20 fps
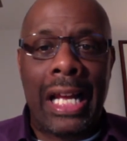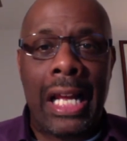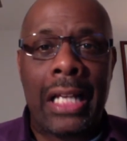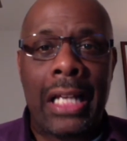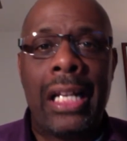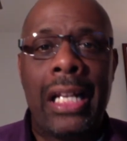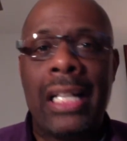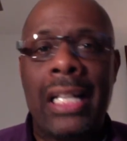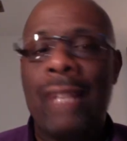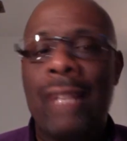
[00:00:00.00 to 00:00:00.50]

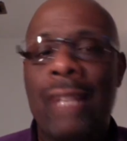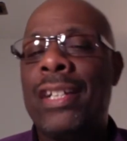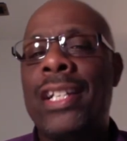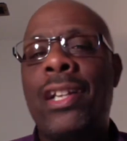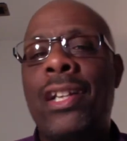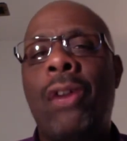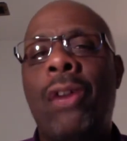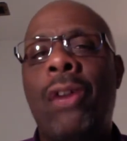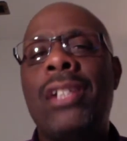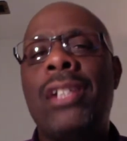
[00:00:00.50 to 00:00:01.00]
And if you
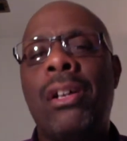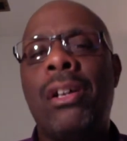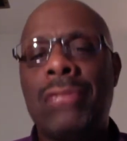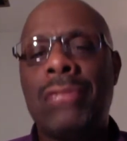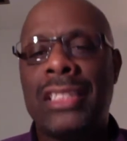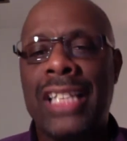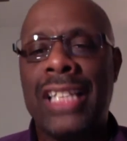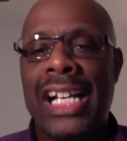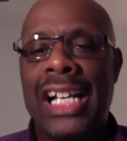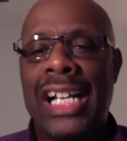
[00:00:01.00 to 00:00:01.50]
don't know
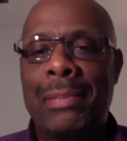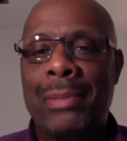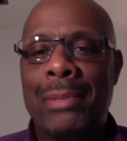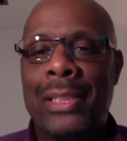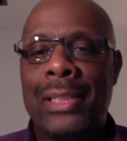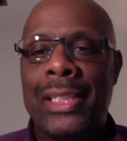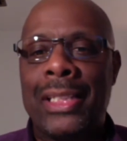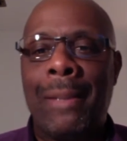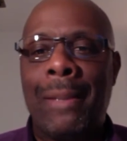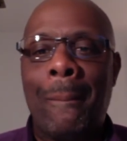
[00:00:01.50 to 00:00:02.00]
Jasmine,
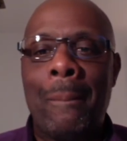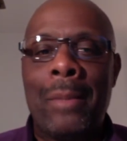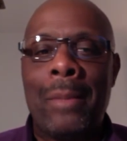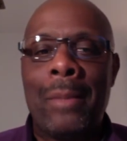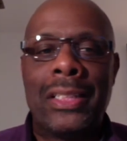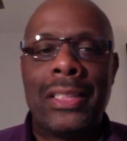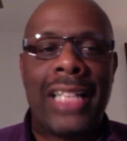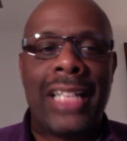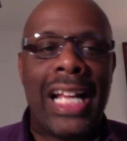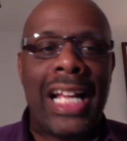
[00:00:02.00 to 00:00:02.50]
see,
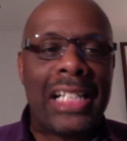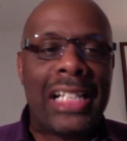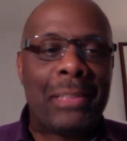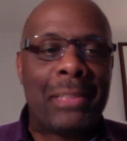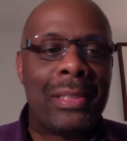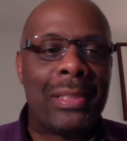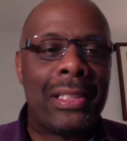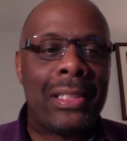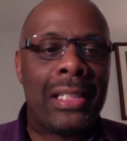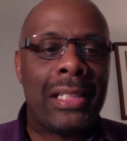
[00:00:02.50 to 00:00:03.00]

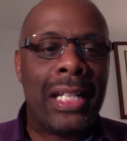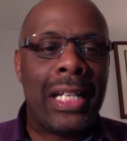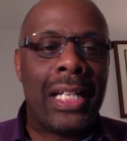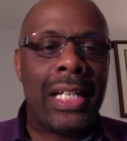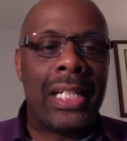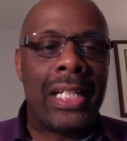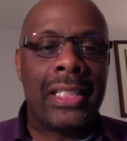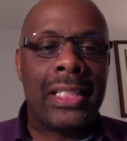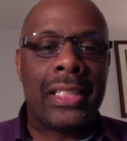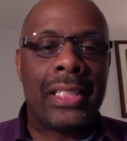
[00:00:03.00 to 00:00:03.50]
Jasmine
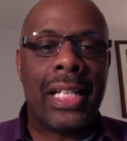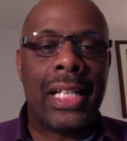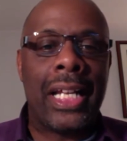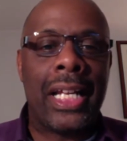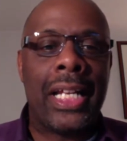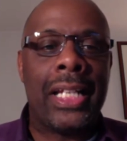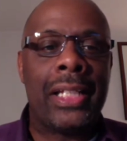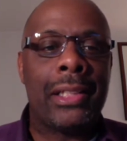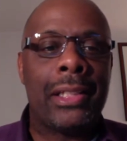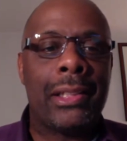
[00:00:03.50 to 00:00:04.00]
is
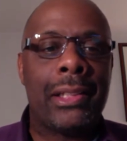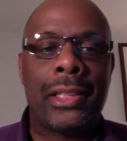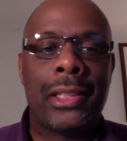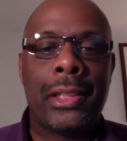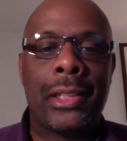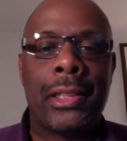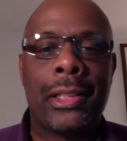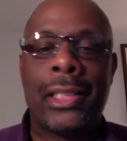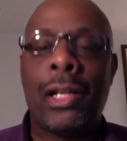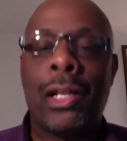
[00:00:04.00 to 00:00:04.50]
a
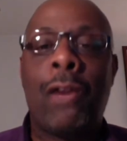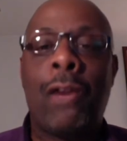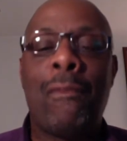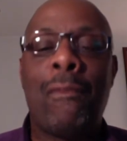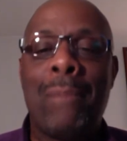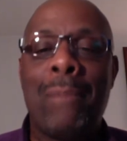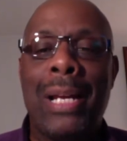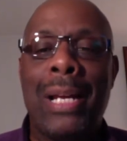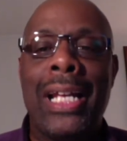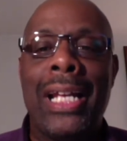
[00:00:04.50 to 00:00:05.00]

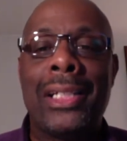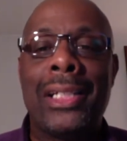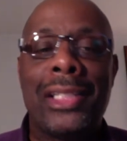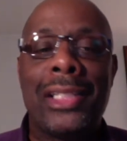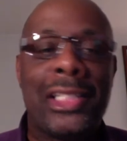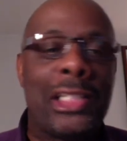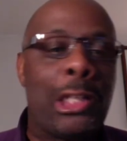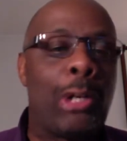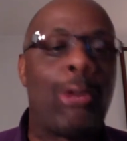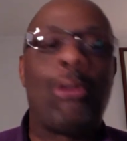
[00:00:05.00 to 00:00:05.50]
self-made
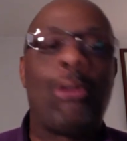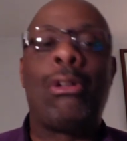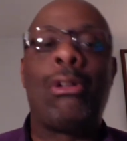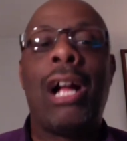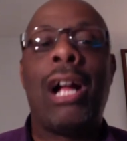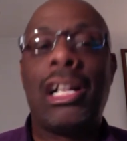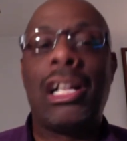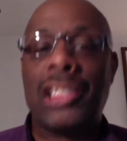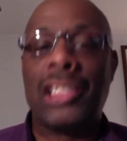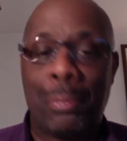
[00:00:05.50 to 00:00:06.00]
serial
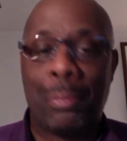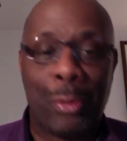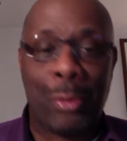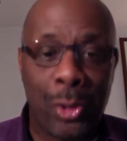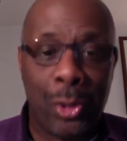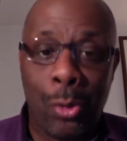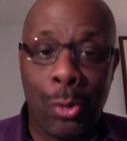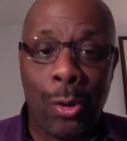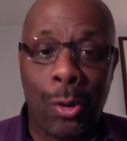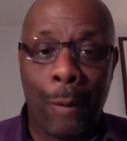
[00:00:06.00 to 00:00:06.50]

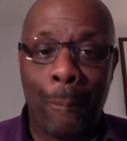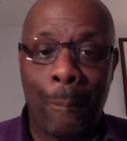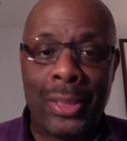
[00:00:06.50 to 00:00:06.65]
entrepreneur.